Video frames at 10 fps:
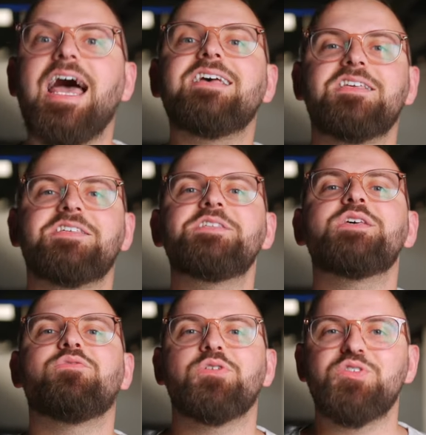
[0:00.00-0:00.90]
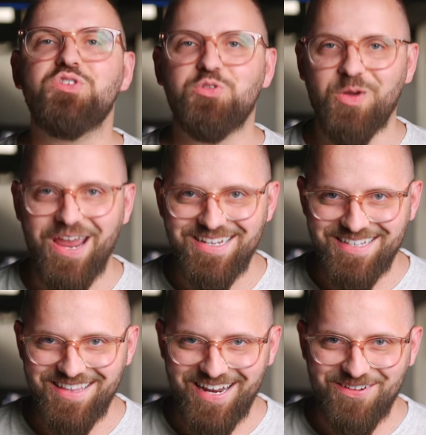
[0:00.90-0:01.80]
has a sense of
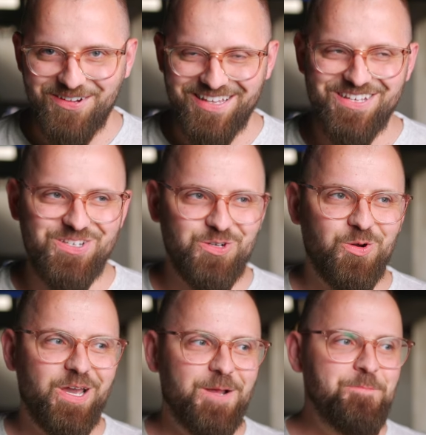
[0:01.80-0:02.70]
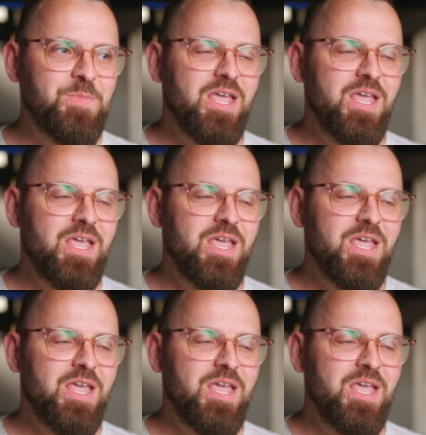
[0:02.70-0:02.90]
restraint that I really enjoy.